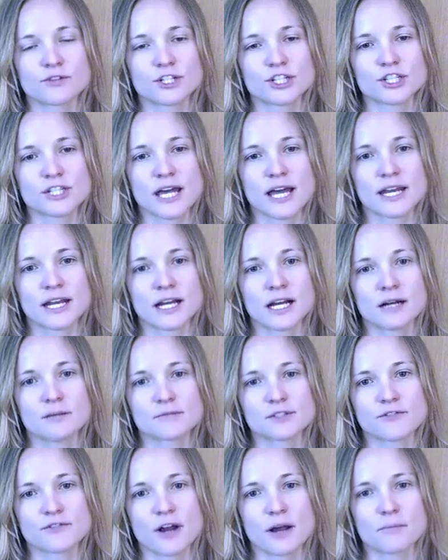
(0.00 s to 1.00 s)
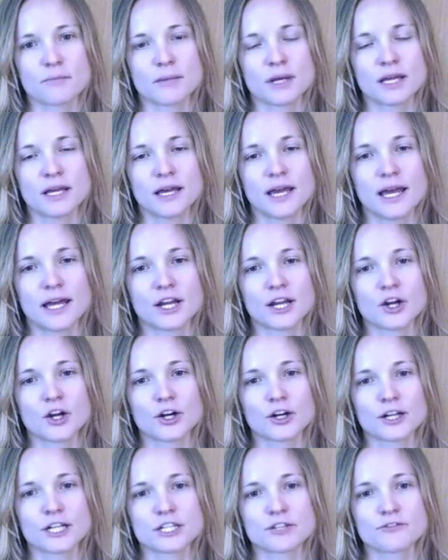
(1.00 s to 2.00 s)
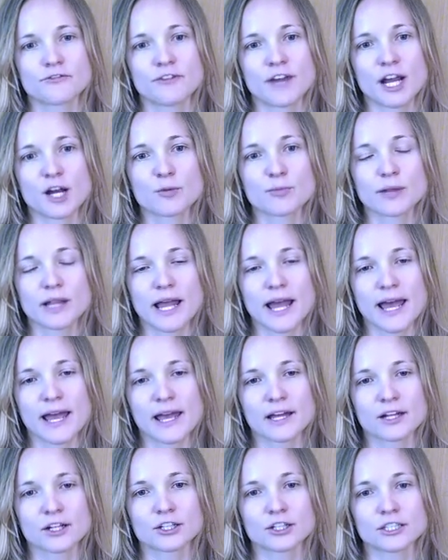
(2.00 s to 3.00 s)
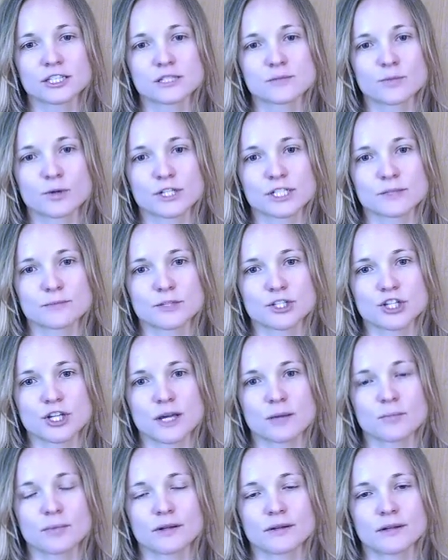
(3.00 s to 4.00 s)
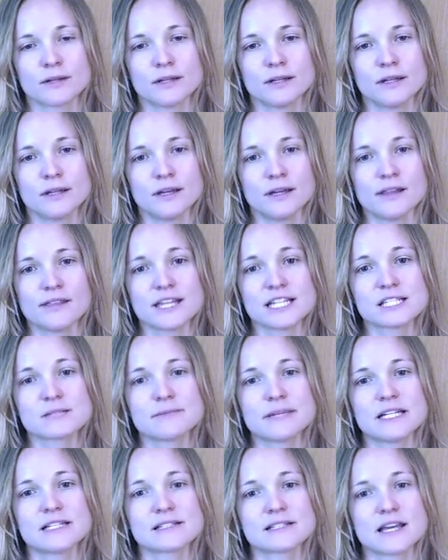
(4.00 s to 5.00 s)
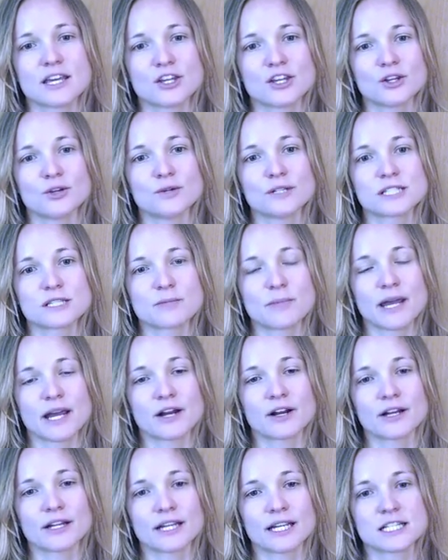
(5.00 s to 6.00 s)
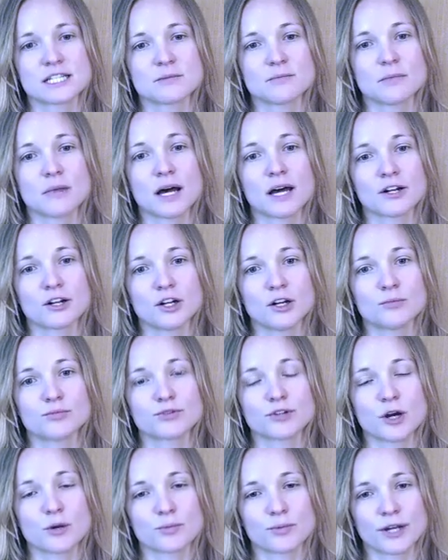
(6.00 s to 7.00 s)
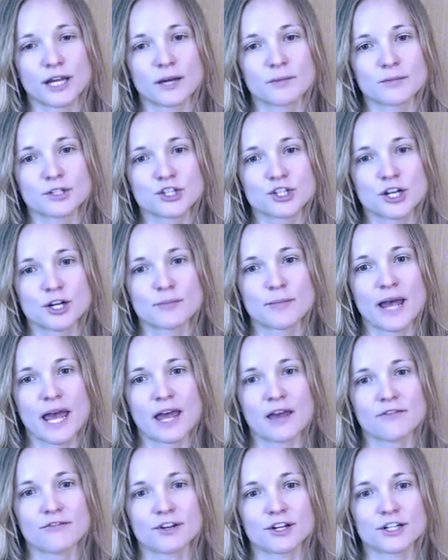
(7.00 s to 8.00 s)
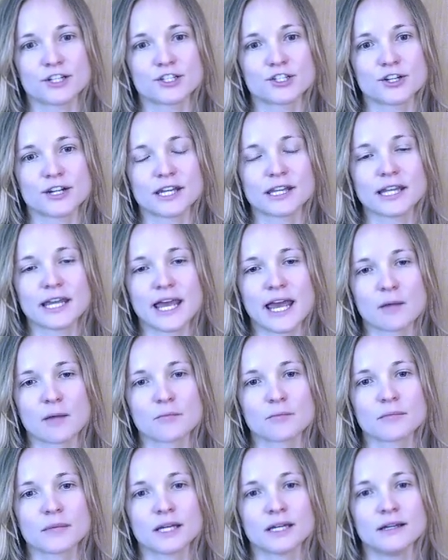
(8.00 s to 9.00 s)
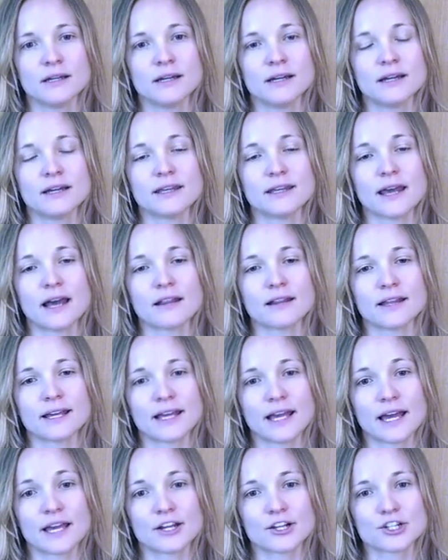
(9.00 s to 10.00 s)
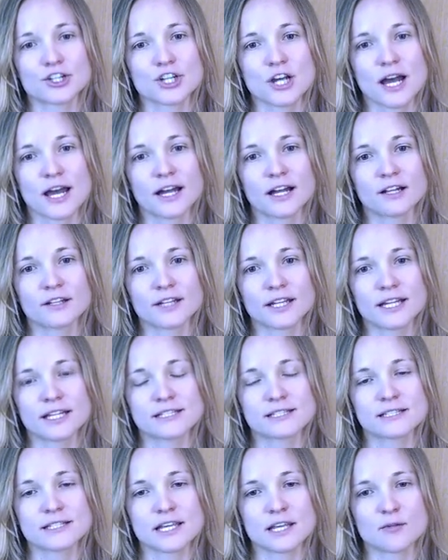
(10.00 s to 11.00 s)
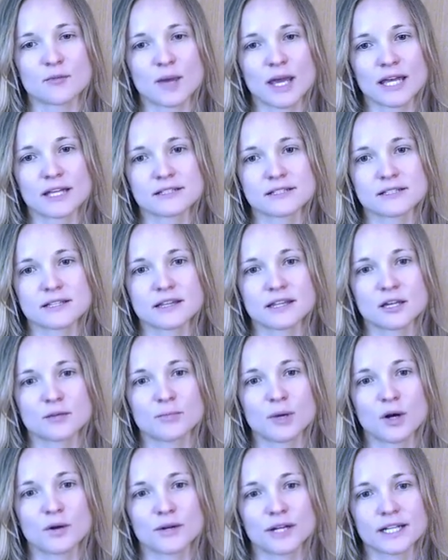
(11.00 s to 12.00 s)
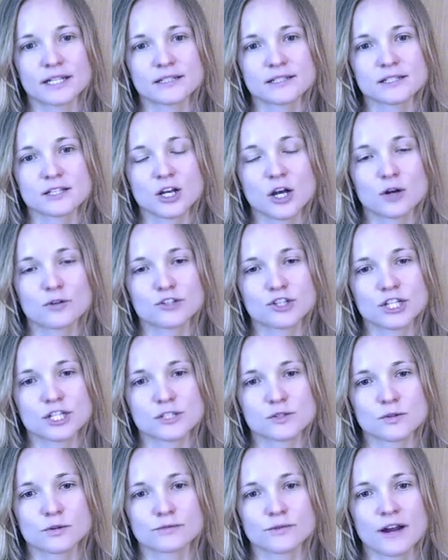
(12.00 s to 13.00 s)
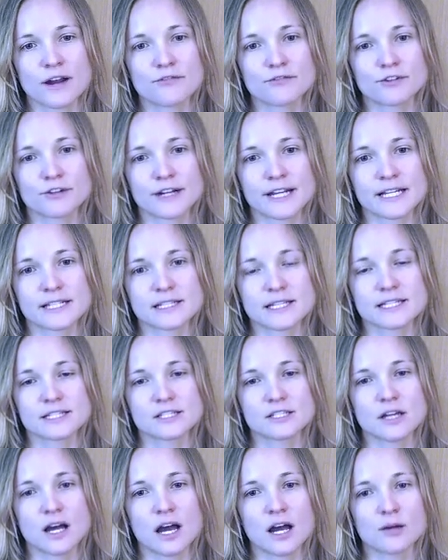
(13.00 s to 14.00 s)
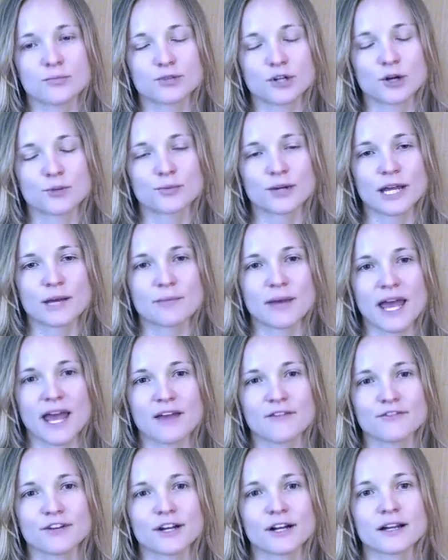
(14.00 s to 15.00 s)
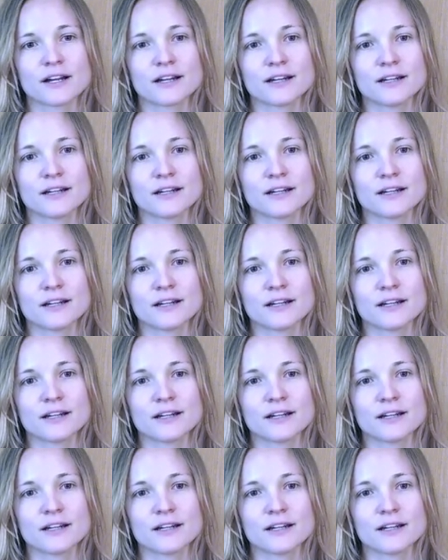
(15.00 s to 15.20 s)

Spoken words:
which side it comes from, and encourage fair play and good sportsmanship. This means that you as a parent need to model appropriate mature behavior during the game. Yelling at your child, his teammates, the opponents, coaches, or referees is not appropriate behavior.